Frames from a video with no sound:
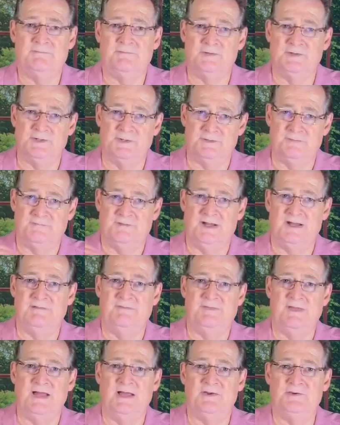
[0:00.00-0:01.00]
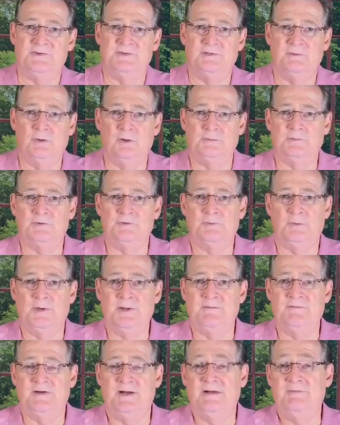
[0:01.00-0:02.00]
for another 5,000, go up to
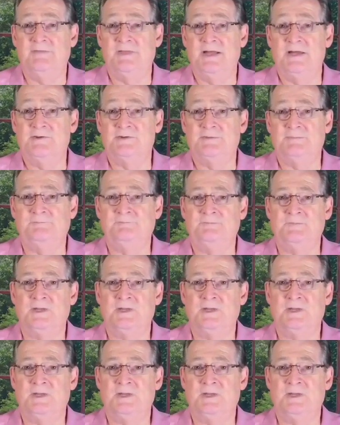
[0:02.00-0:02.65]
25,000.